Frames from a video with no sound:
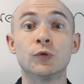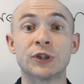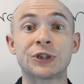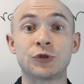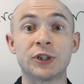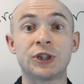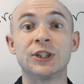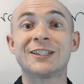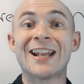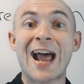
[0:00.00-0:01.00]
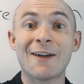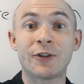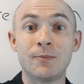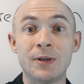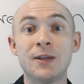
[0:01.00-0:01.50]
or restrictions that have
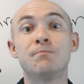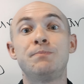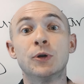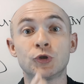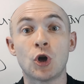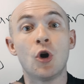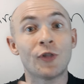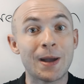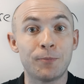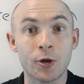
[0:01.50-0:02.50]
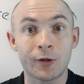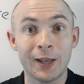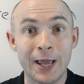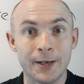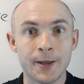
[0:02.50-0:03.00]
to be built on that block of
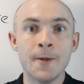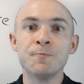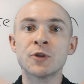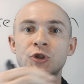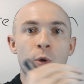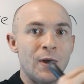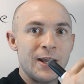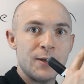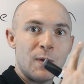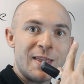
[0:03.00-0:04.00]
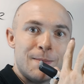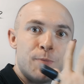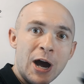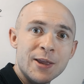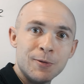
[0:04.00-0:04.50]
land. So when they
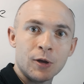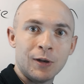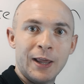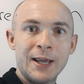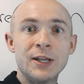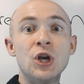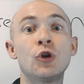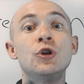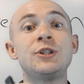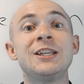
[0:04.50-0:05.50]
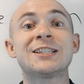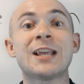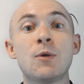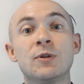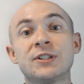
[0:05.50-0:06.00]
buy the block of land, because the
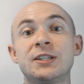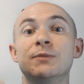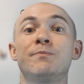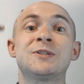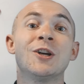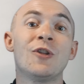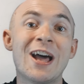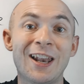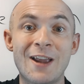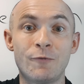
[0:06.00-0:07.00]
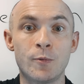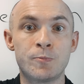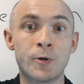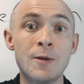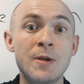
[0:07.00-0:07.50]
estate wants to sell that land for a
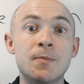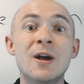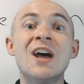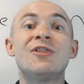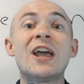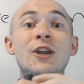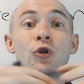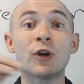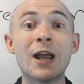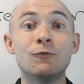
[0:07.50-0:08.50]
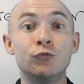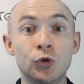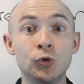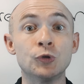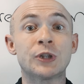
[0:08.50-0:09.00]
premium, they create
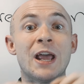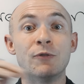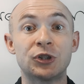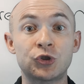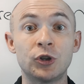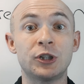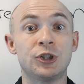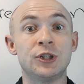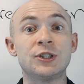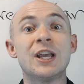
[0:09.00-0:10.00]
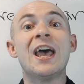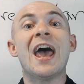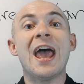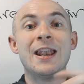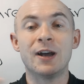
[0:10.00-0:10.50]
rules and restrictions,
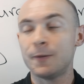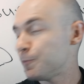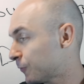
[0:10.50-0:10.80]
and